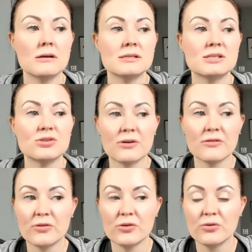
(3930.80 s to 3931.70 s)
do a
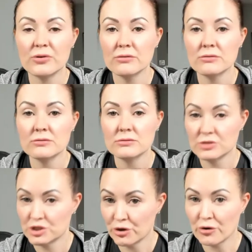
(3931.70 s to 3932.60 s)
food
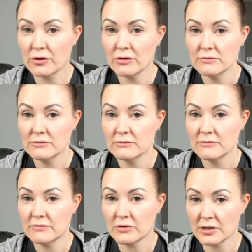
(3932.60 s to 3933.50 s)
journal
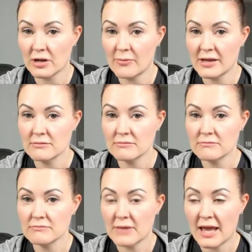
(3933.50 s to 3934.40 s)
for a little bit
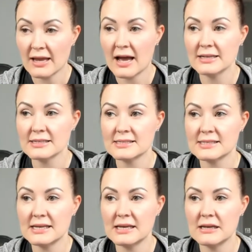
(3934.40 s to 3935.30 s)
and kind of
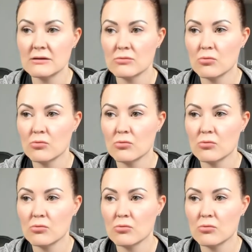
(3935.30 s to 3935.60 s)
see